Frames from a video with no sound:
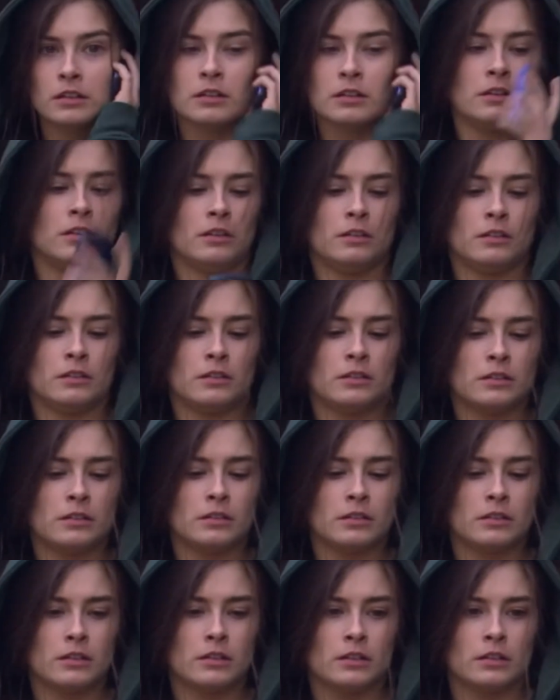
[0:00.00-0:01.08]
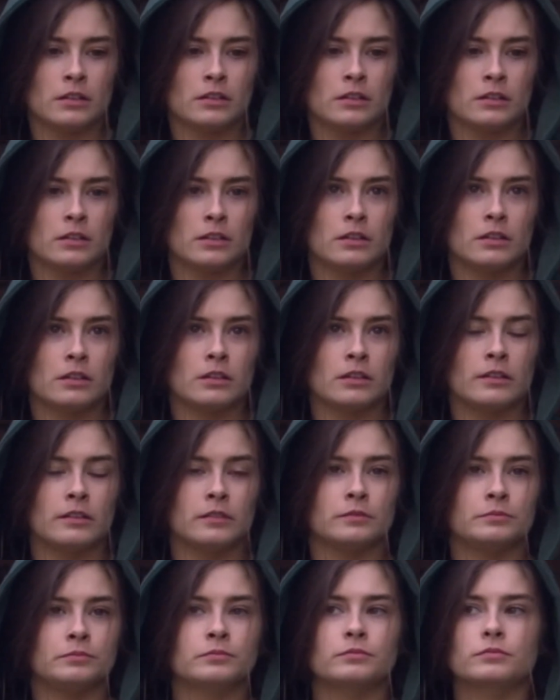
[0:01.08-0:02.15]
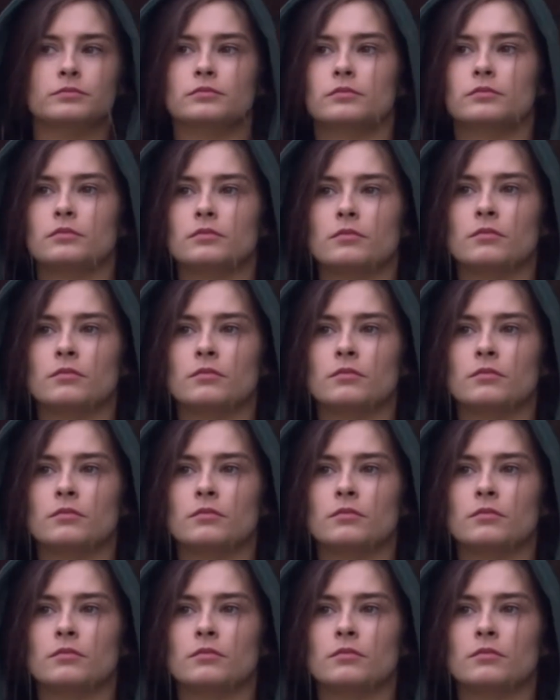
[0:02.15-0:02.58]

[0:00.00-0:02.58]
Nobody speaks.